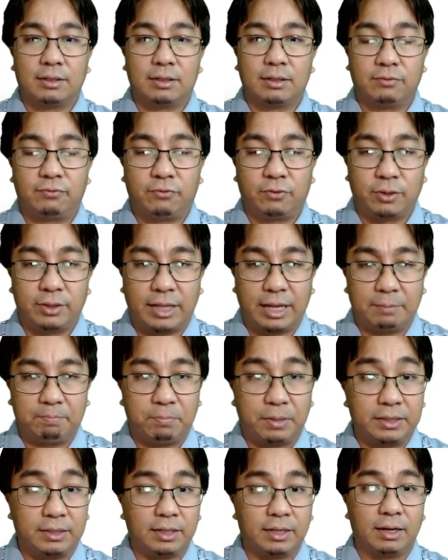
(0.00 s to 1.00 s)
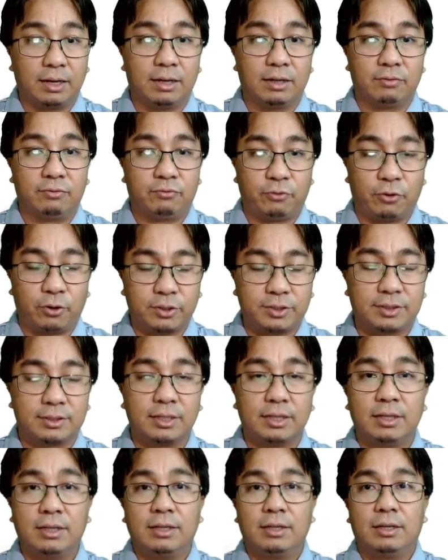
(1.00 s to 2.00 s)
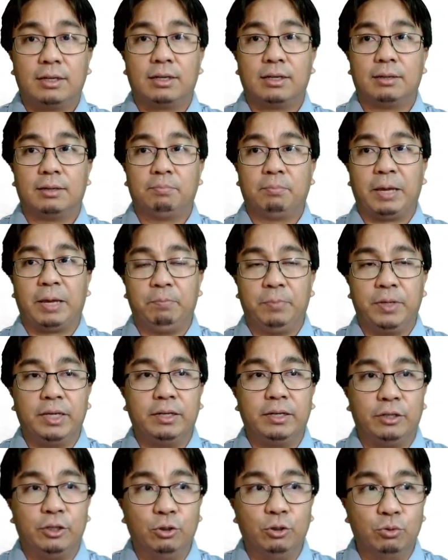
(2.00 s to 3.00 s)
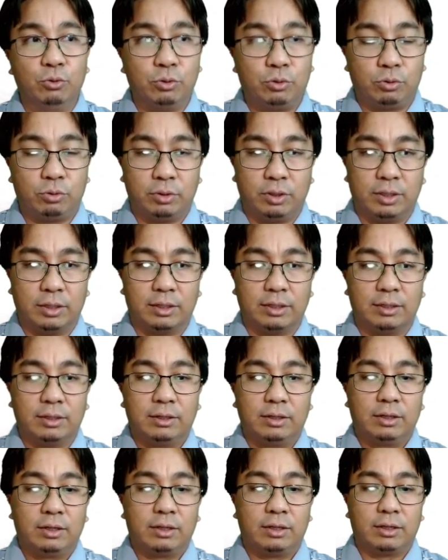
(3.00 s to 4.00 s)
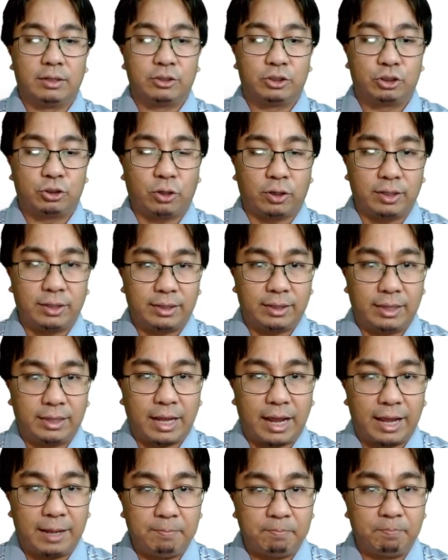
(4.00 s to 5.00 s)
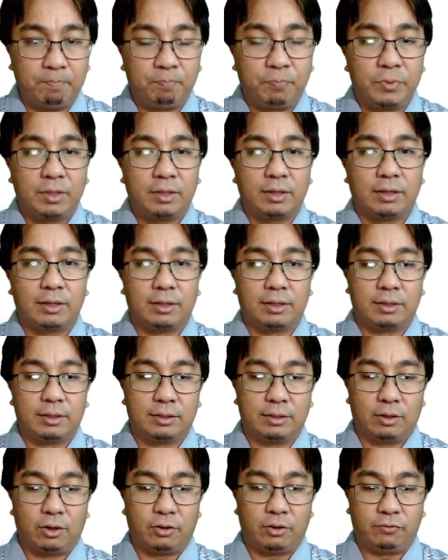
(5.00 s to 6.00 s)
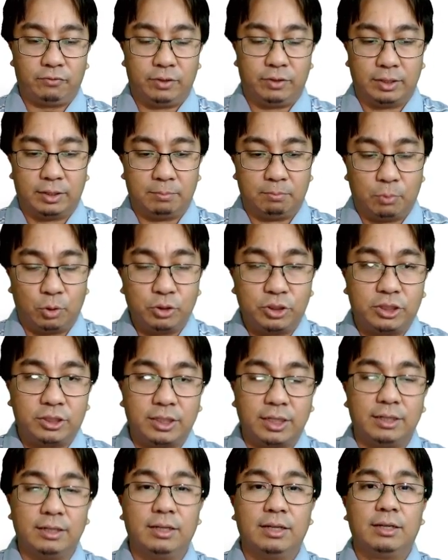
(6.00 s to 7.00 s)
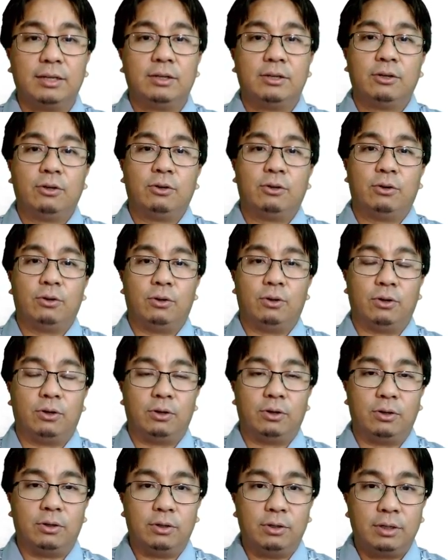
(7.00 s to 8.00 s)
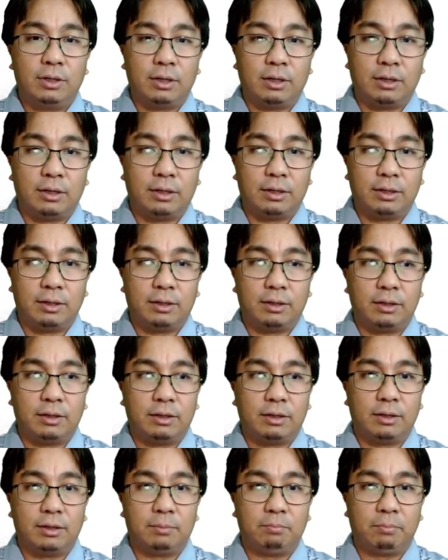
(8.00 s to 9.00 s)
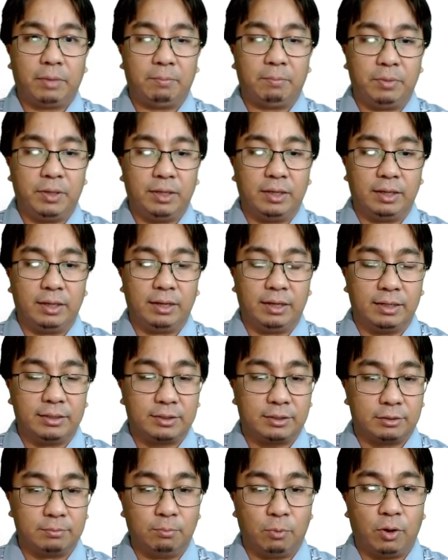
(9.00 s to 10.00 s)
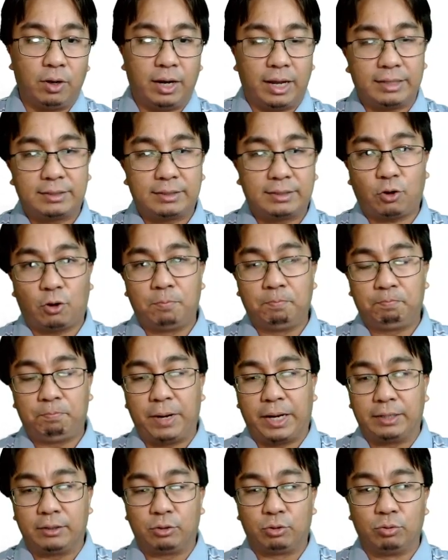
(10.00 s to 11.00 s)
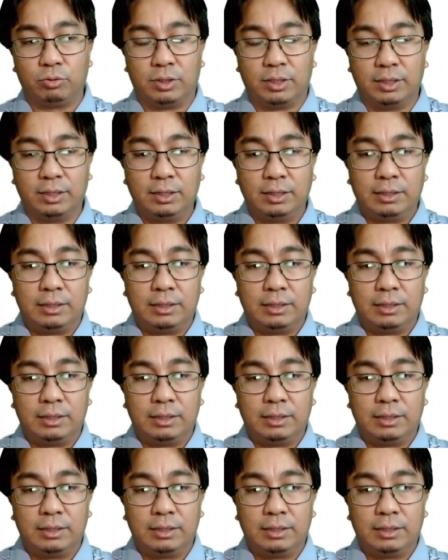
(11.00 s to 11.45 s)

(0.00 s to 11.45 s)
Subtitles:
for that particular force, maybe due to the short time of the motion, or maybe it is small as compared to the